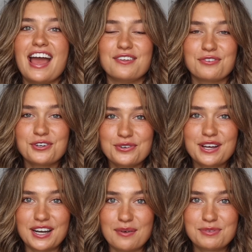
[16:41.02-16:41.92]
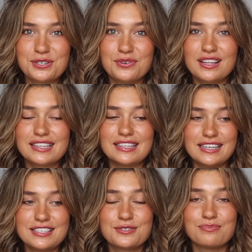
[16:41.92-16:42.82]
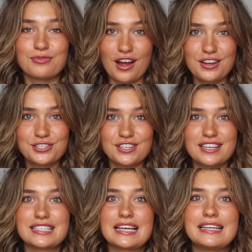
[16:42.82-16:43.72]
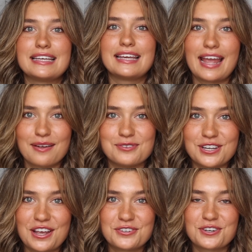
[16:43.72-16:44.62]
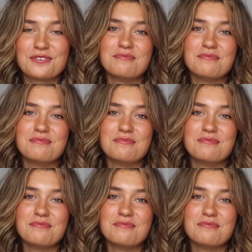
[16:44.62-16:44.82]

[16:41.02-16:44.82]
And if you're doing an updo, this brush is a game changer.